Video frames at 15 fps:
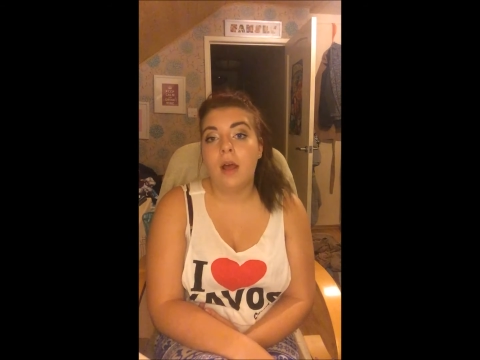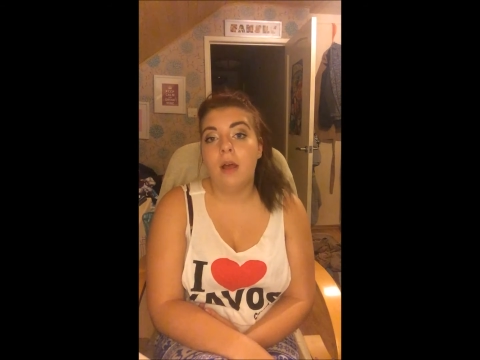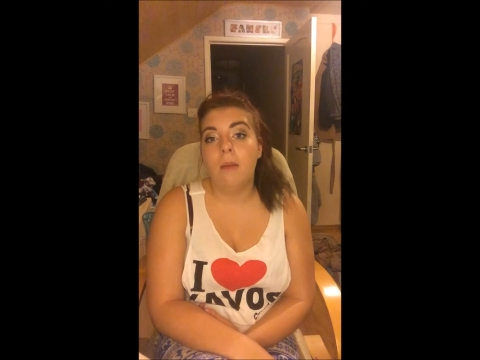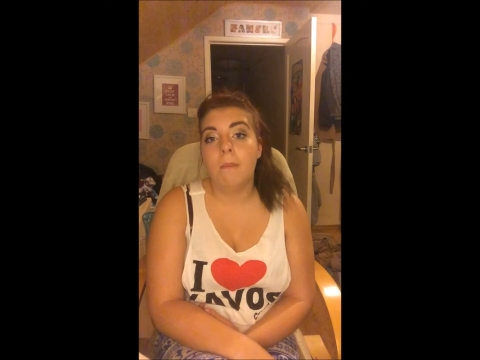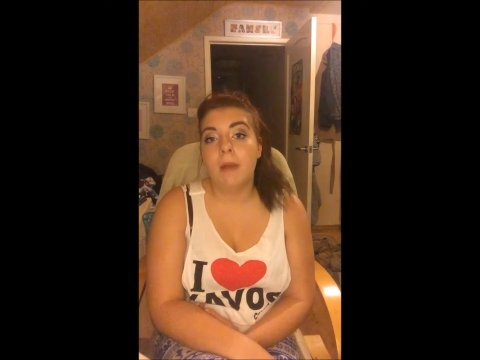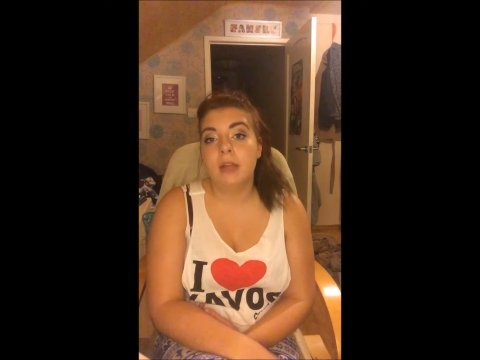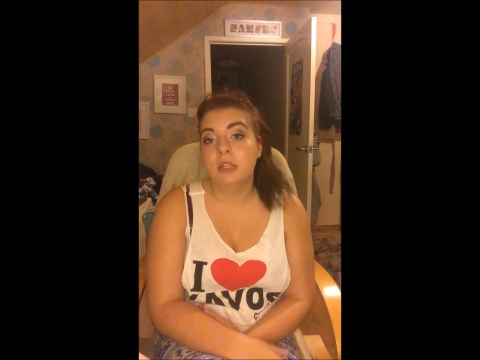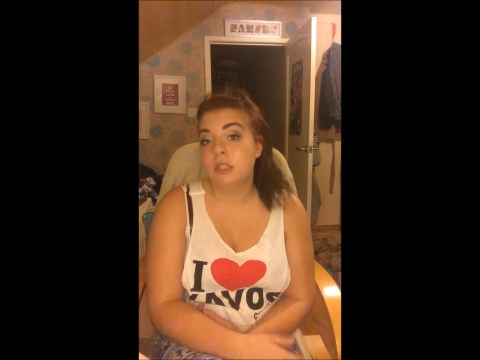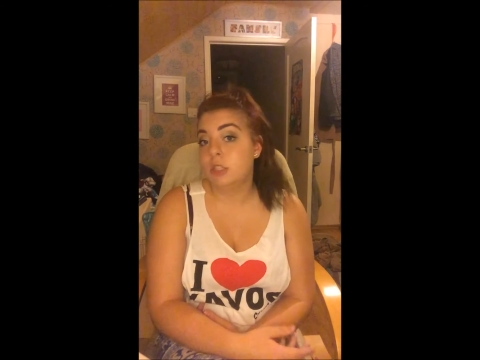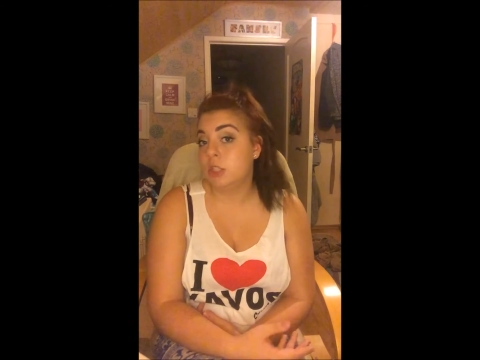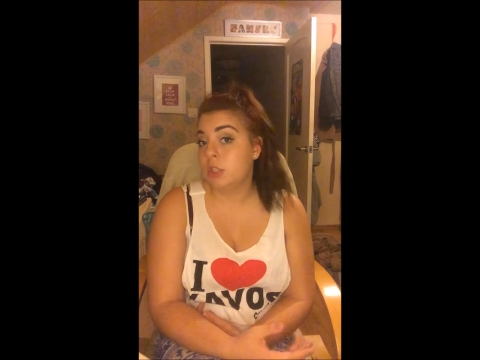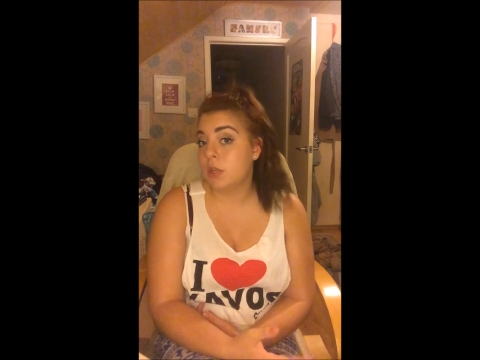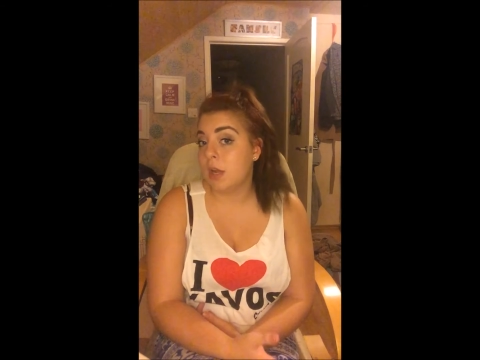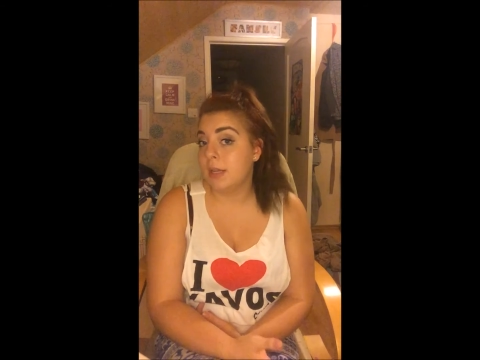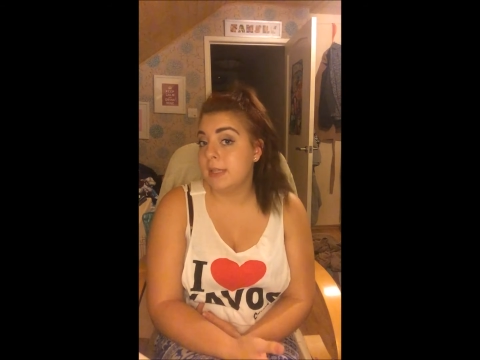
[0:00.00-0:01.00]
and
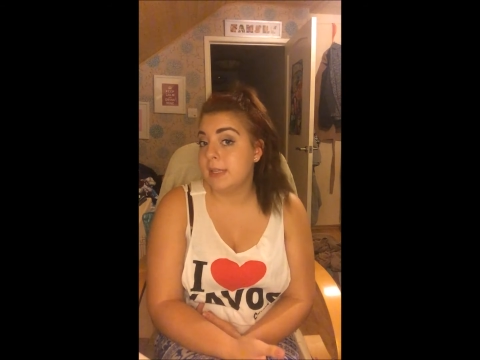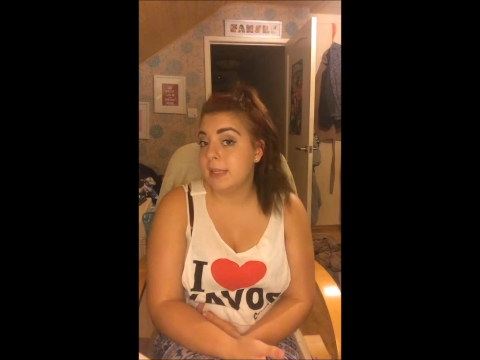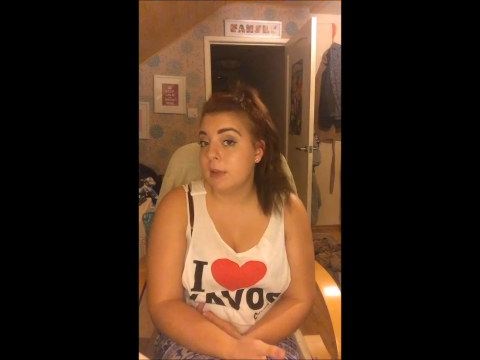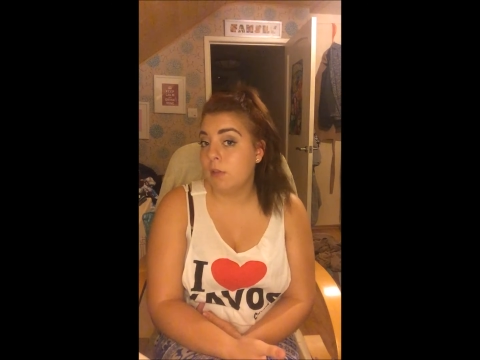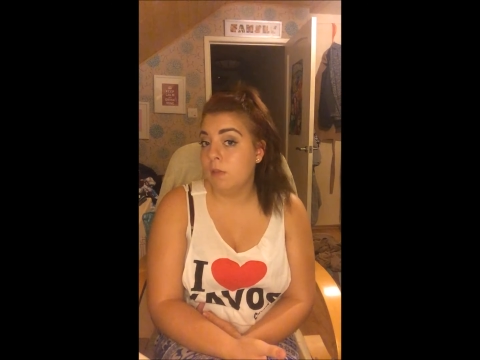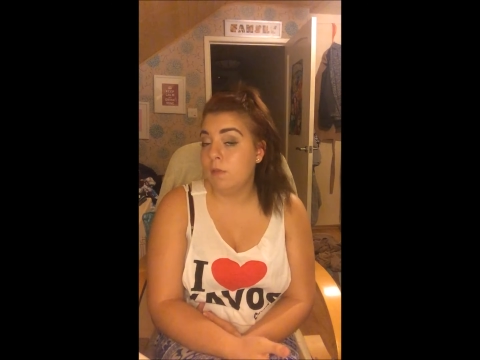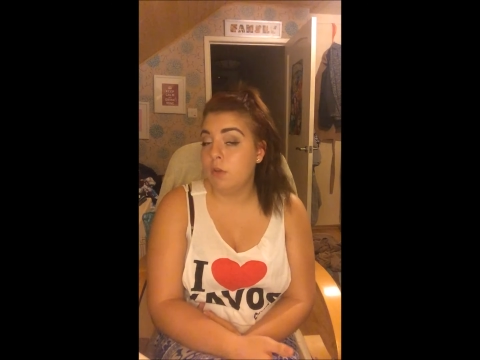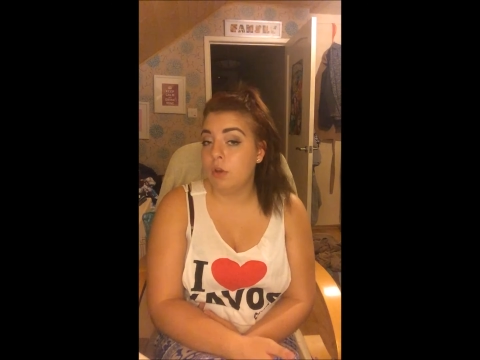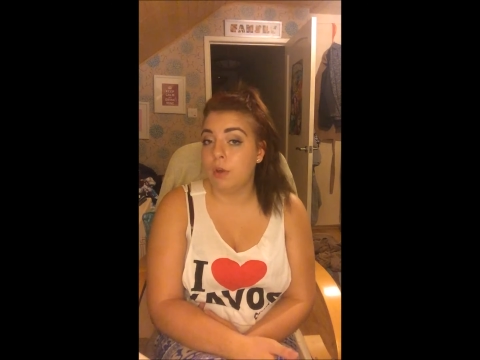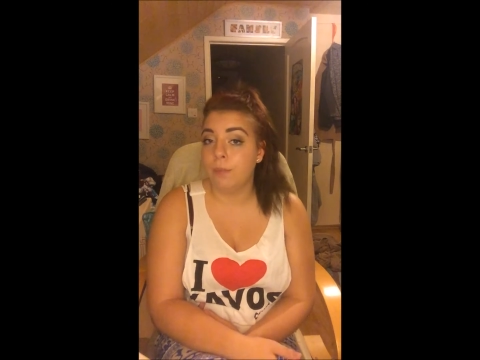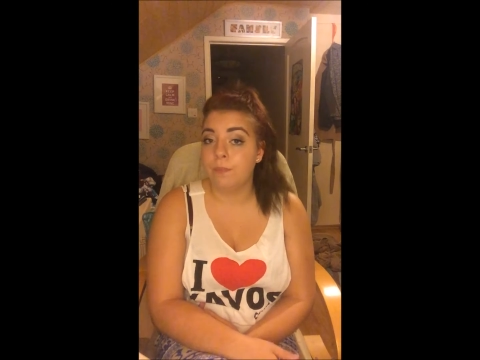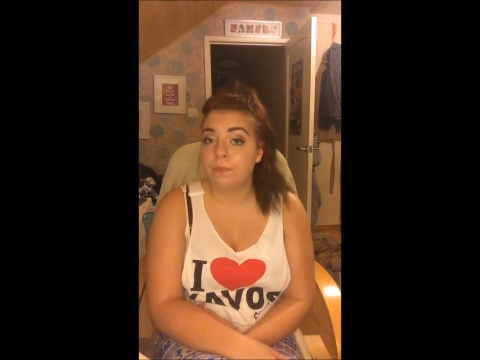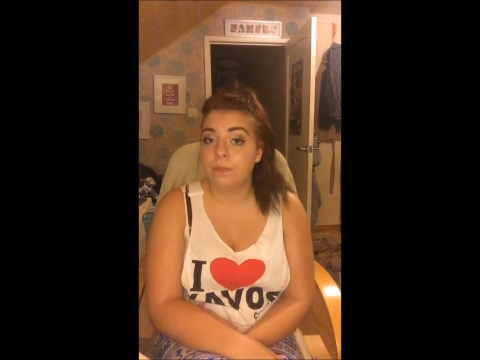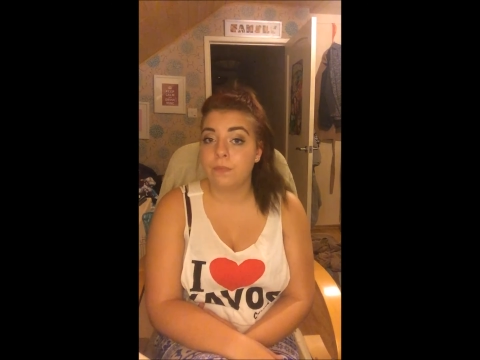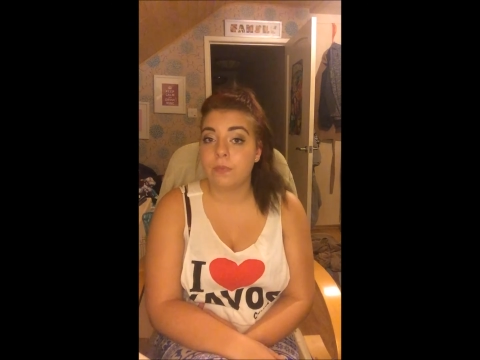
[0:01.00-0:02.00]
started to sit on the floor,
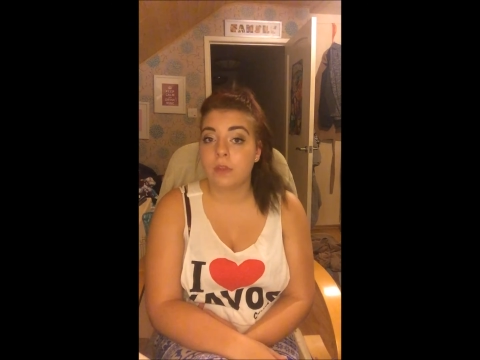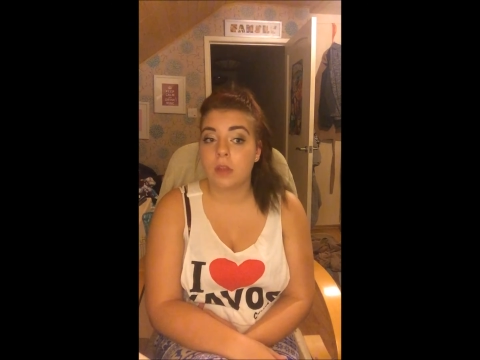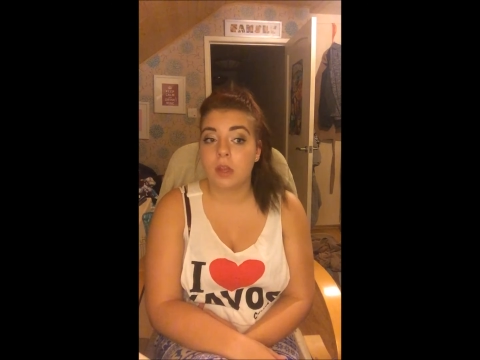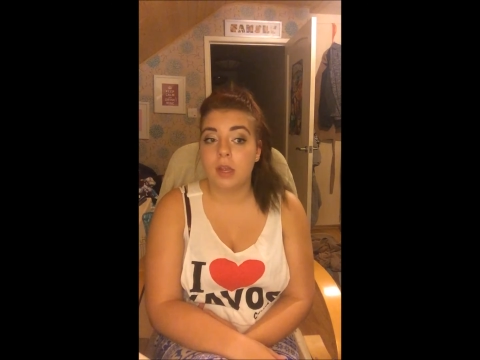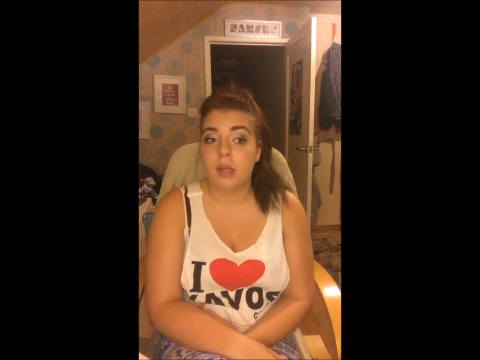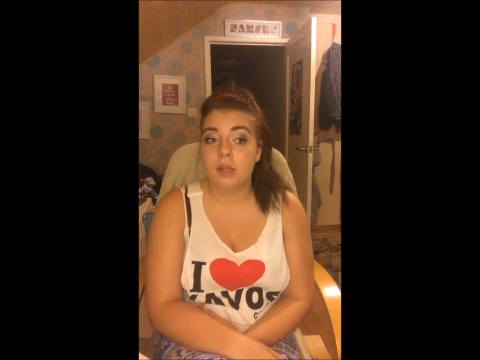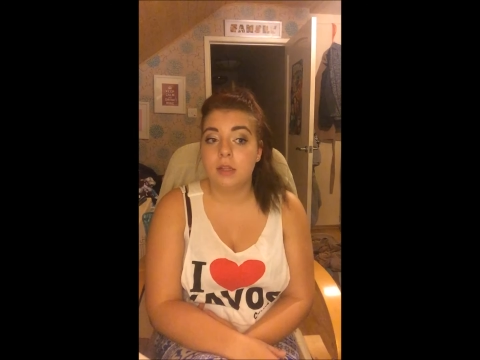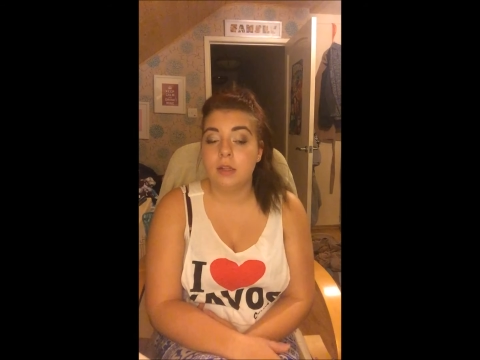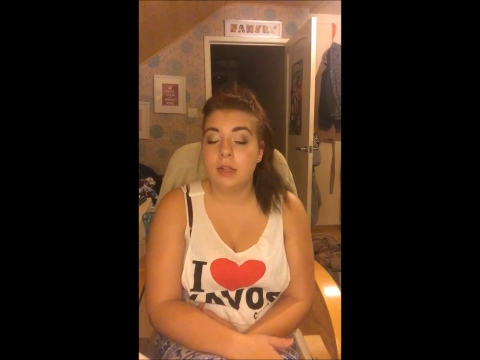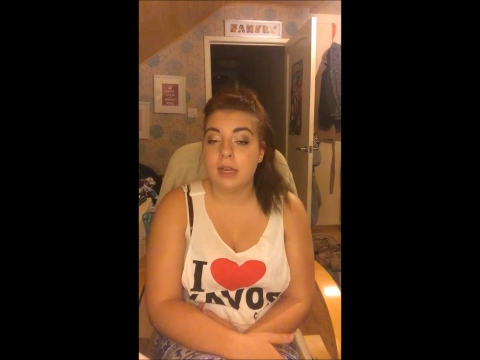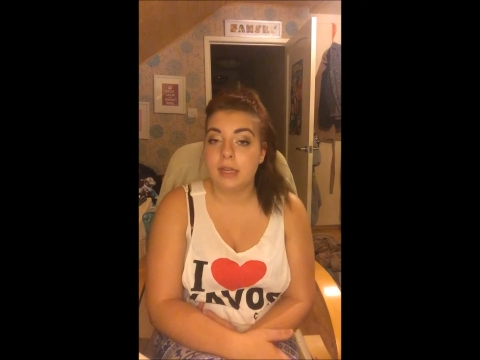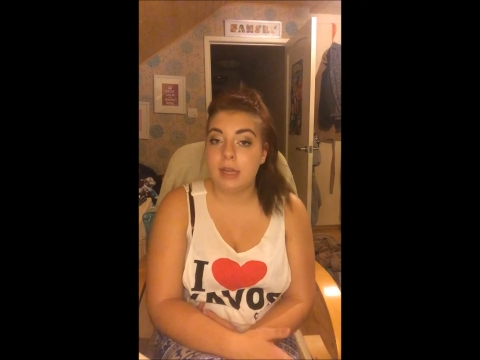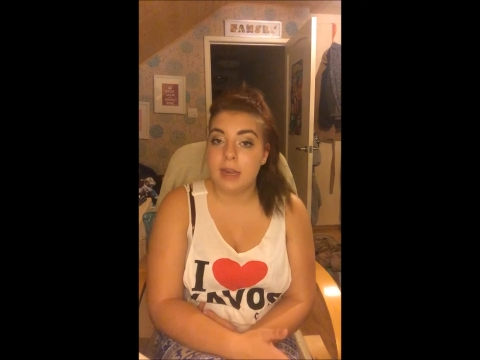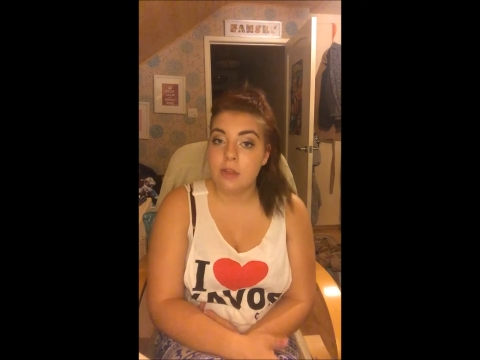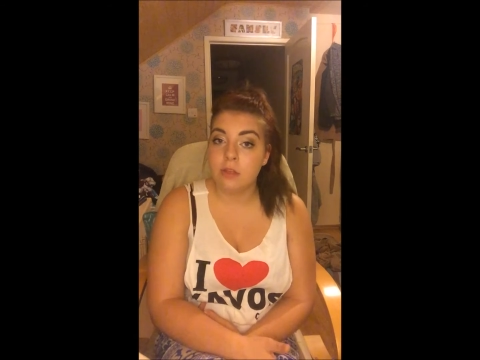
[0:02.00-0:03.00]
and
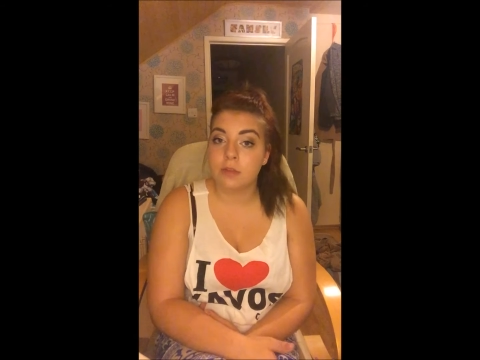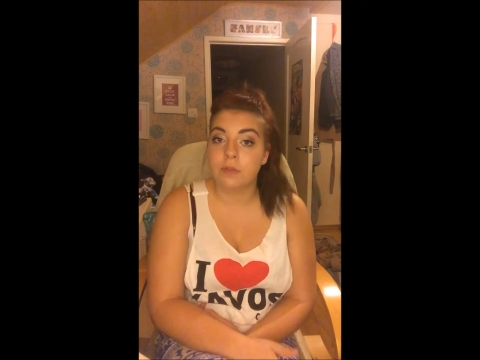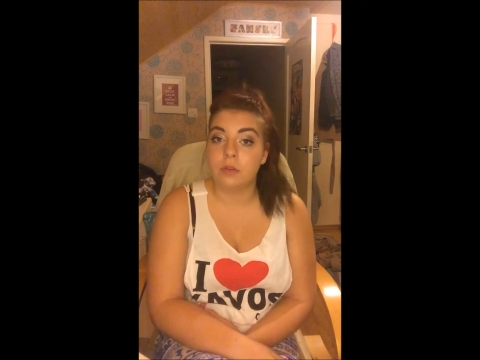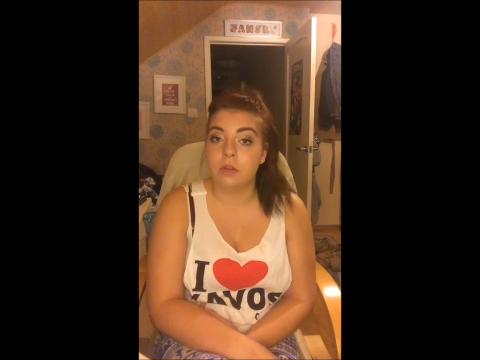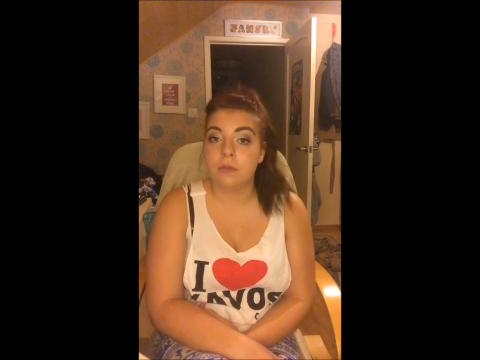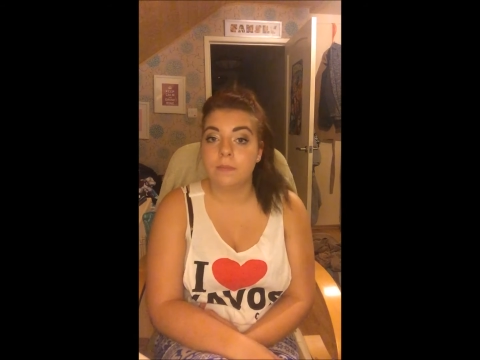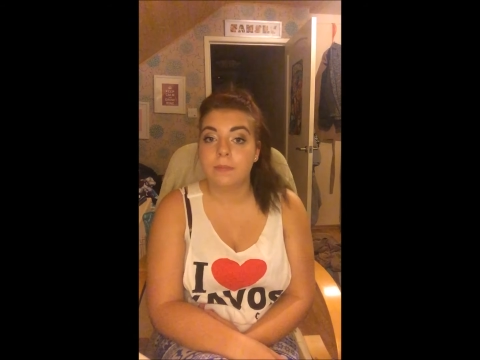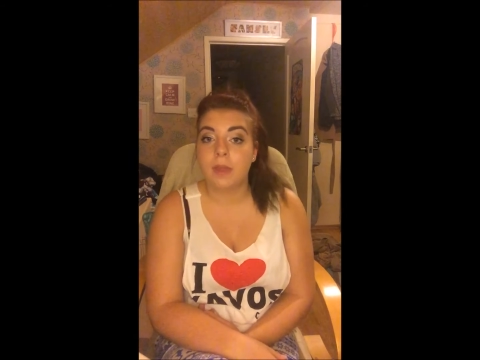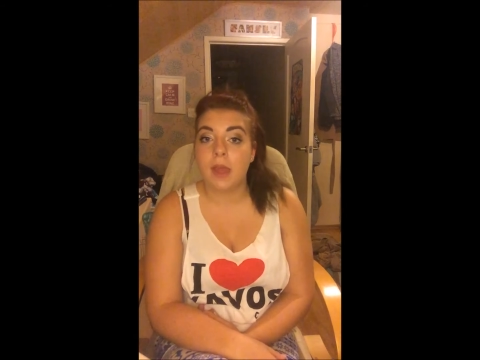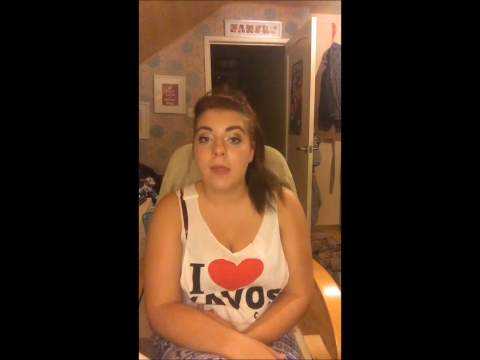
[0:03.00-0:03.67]
then lay on the floor,